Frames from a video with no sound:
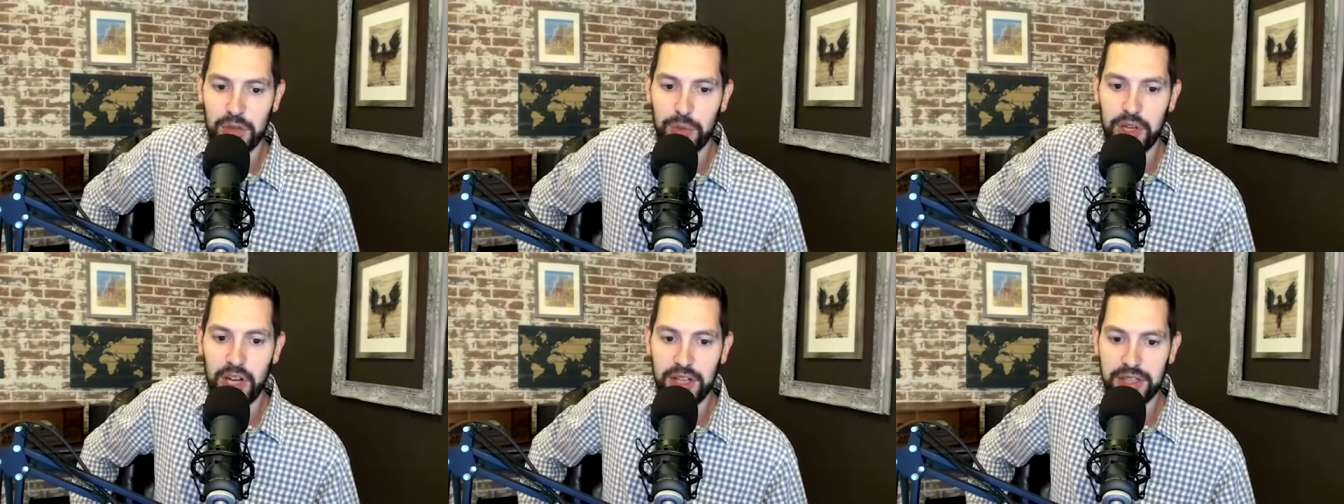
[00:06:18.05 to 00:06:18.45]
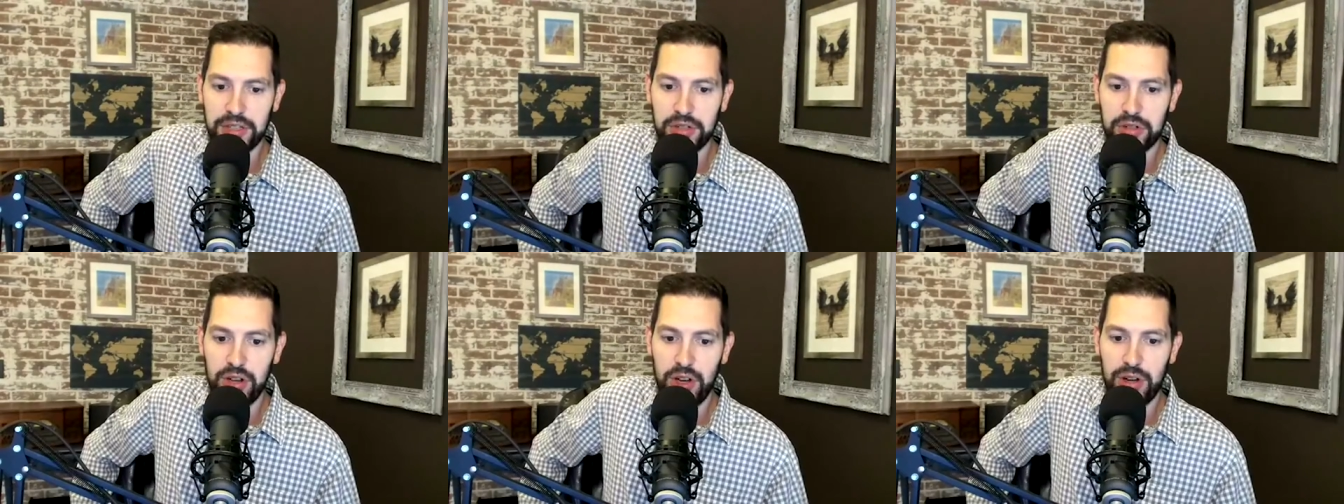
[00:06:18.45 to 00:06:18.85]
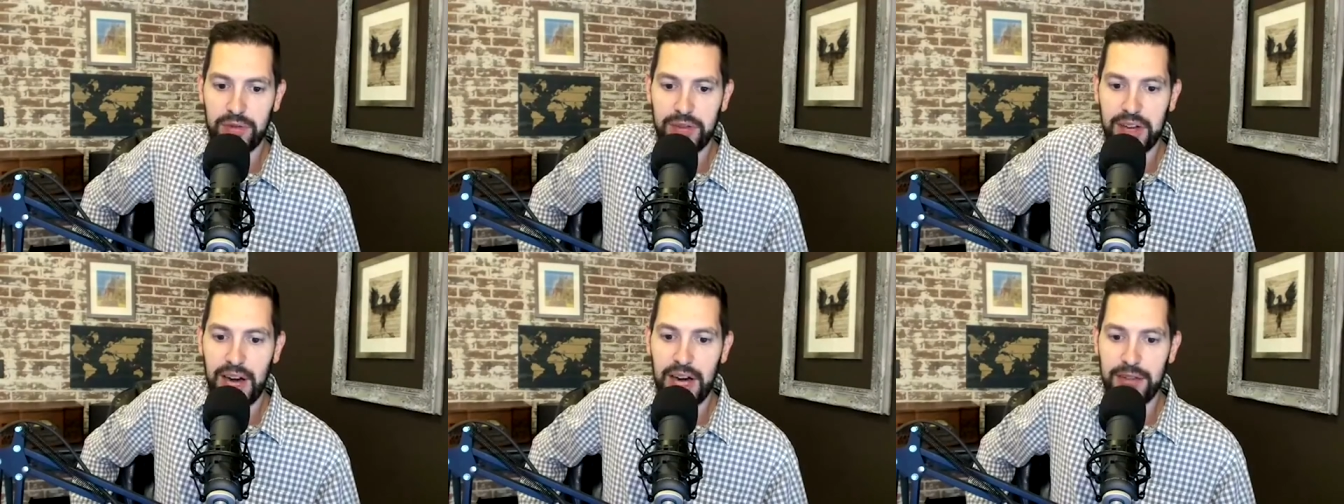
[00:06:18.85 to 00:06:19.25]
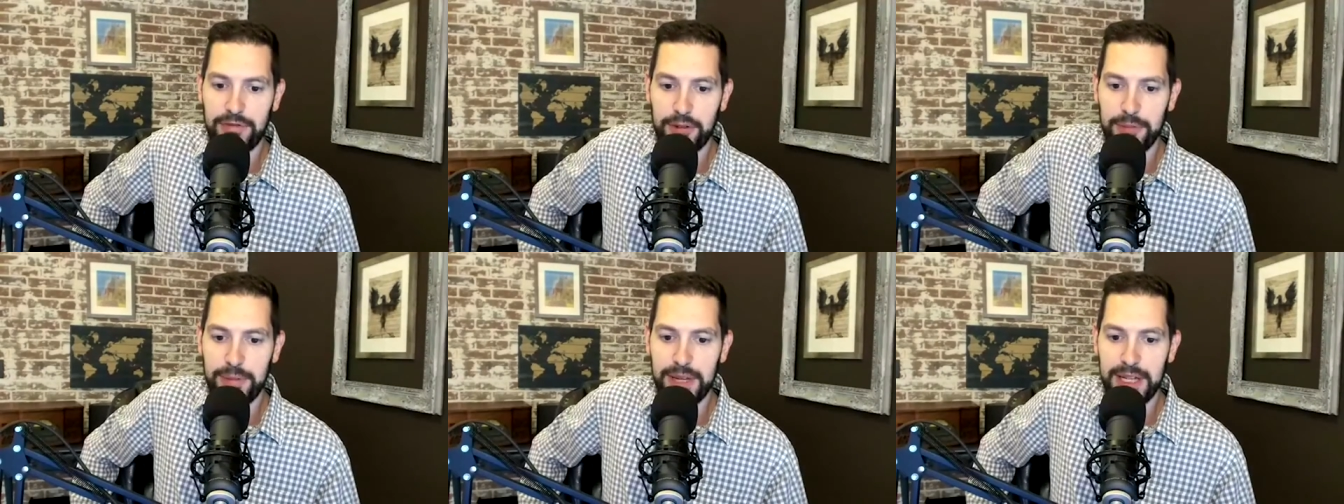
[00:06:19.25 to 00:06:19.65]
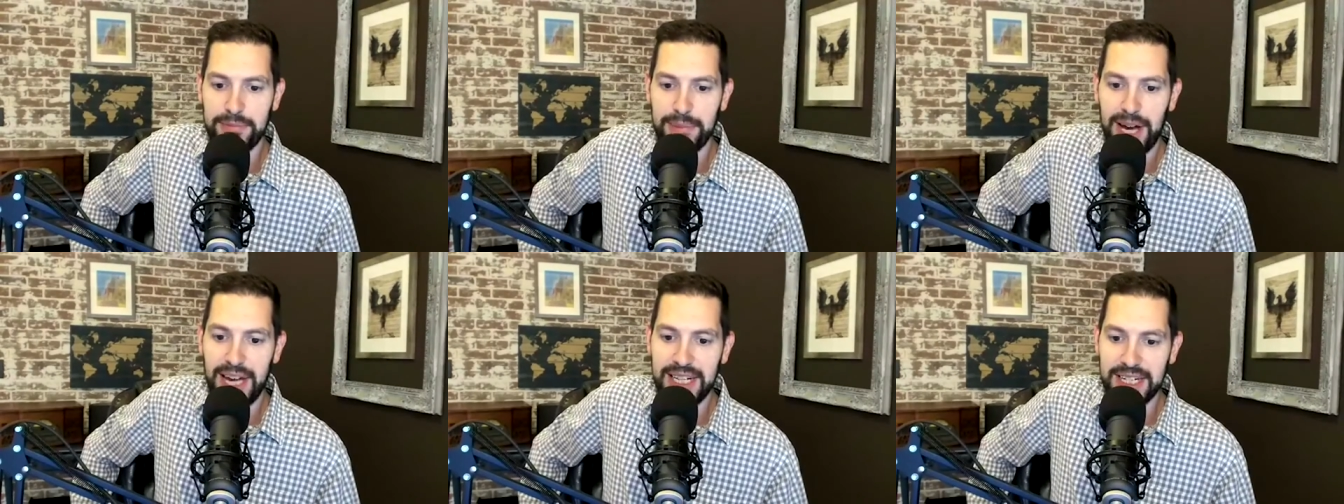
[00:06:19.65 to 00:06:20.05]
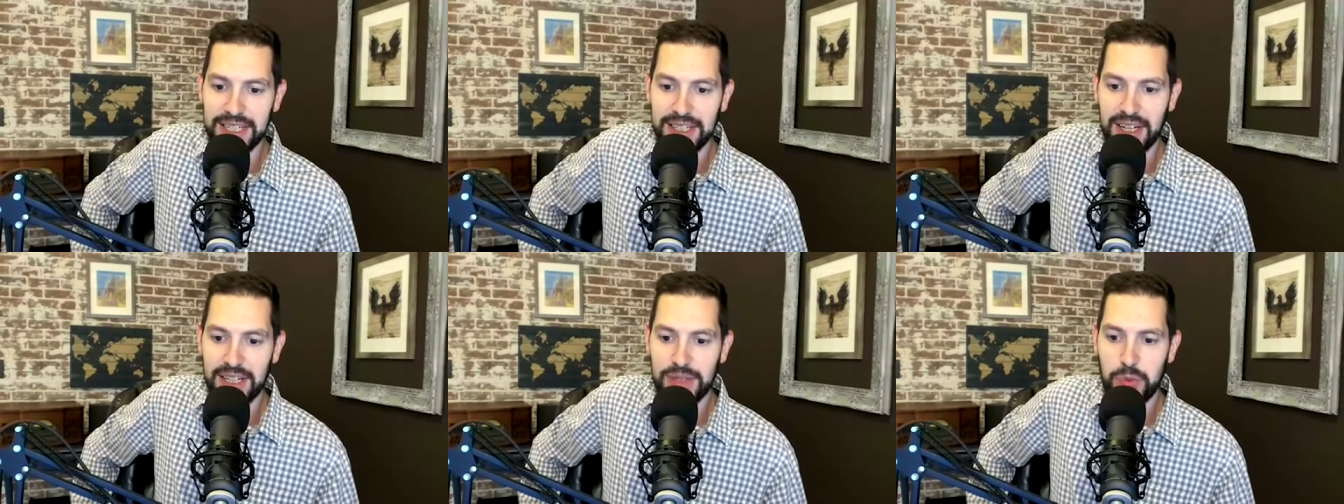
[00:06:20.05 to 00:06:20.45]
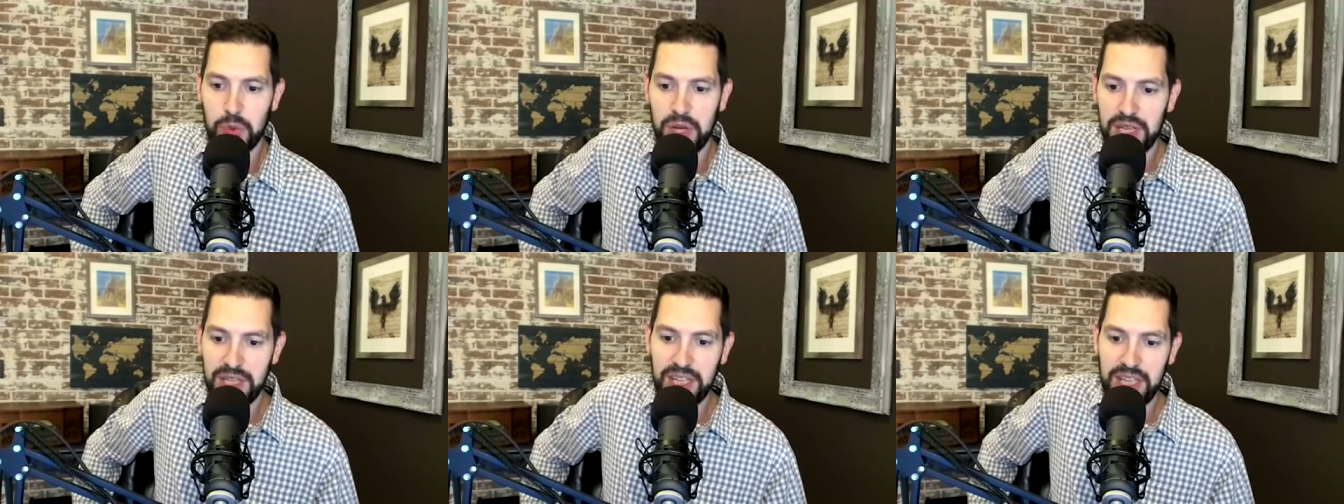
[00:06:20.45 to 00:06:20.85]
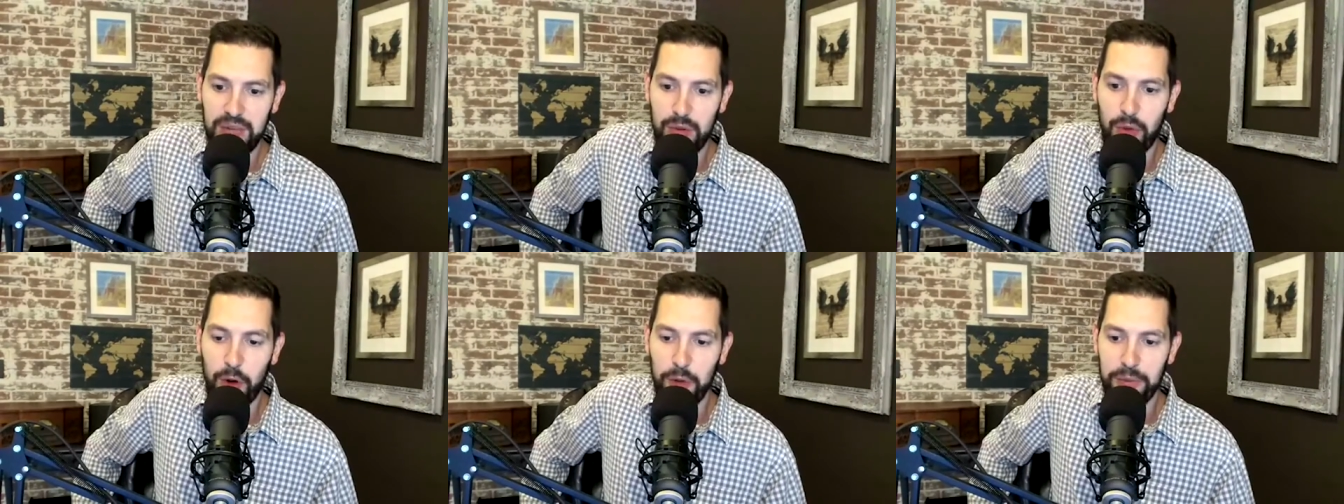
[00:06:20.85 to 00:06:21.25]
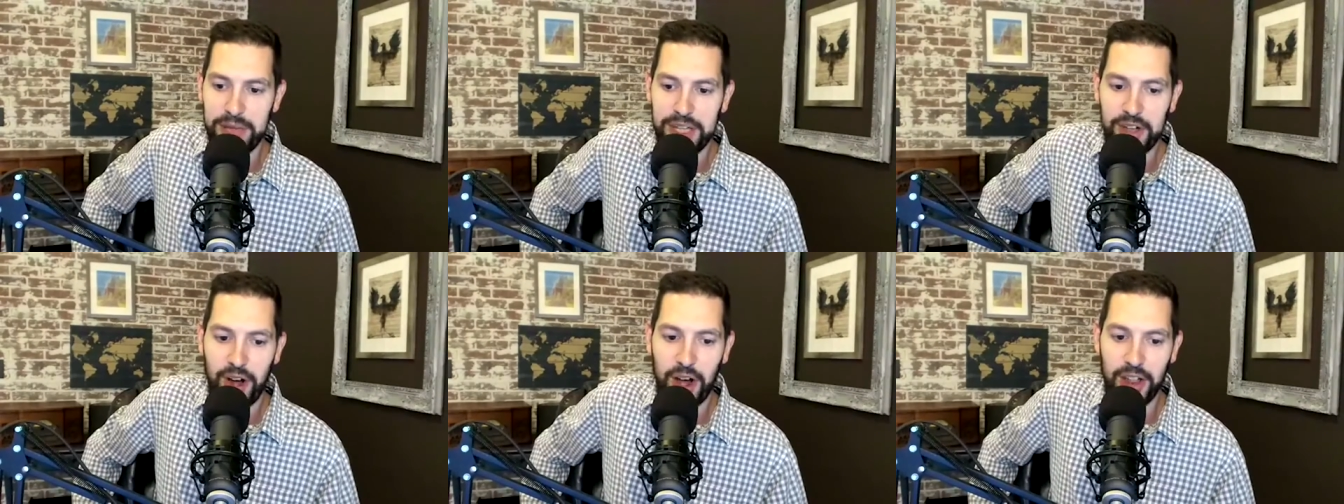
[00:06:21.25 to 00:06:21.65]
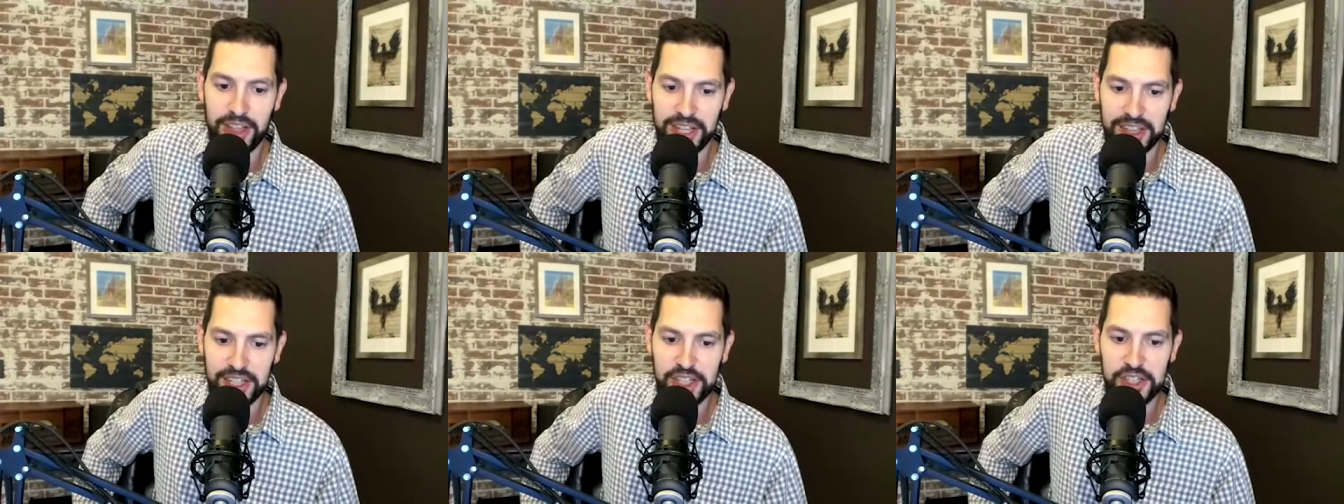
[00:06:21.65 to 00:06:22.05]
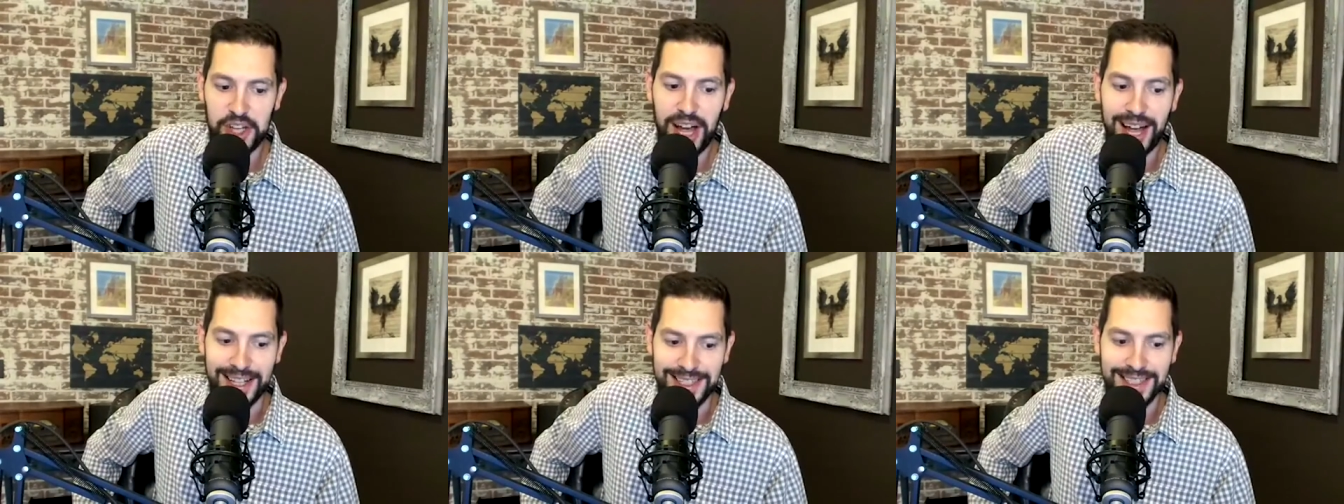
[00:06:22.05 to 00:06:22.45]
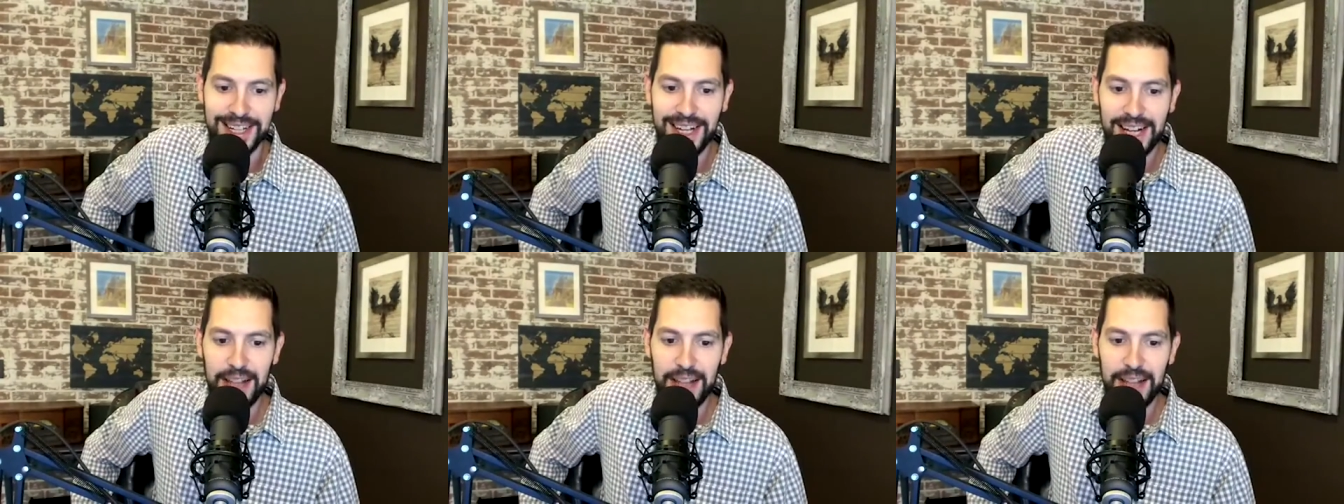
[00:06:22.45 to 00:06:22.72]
and we also know if, God forbid, Biden does win, he won't be calling the shots.